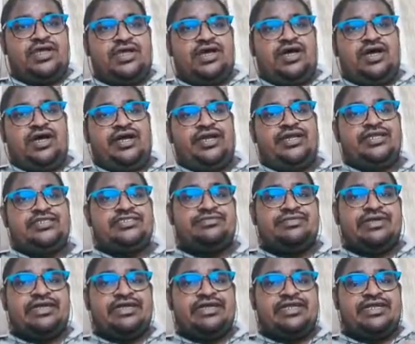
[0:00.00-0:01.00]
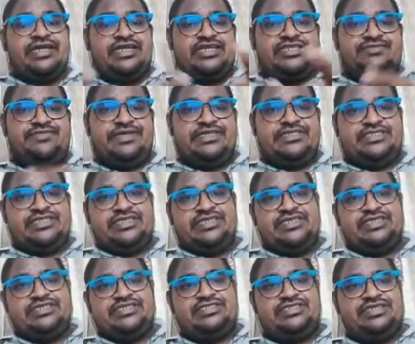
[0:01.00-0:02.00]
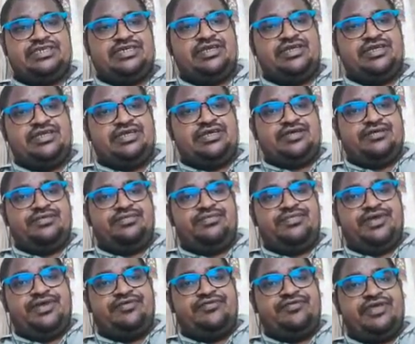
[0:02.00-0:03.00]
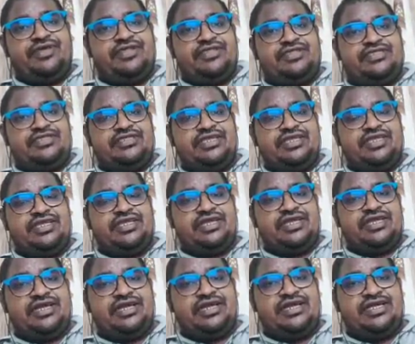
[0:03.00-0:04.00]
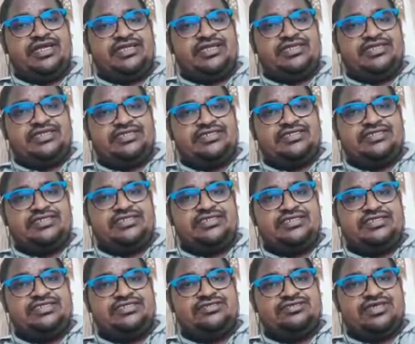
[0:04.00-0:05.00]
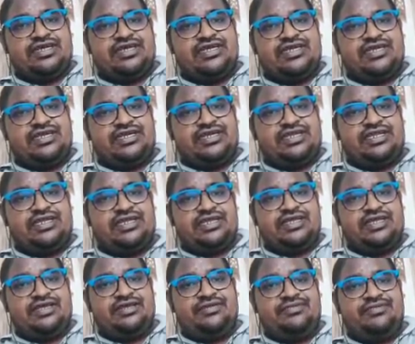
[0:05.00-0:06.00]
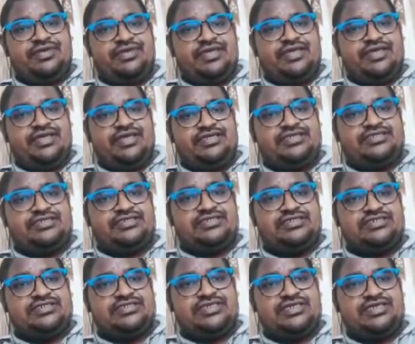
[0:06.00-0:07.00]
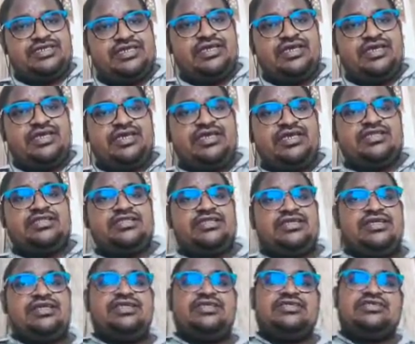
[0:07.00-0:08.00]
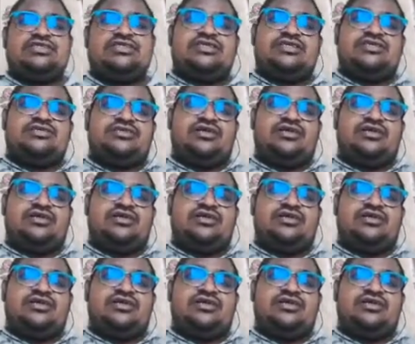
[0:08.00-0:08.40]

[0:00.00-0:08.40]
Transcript: unsymmetrical spacing is there between the three conductors, this is conductor A, B, C, the distance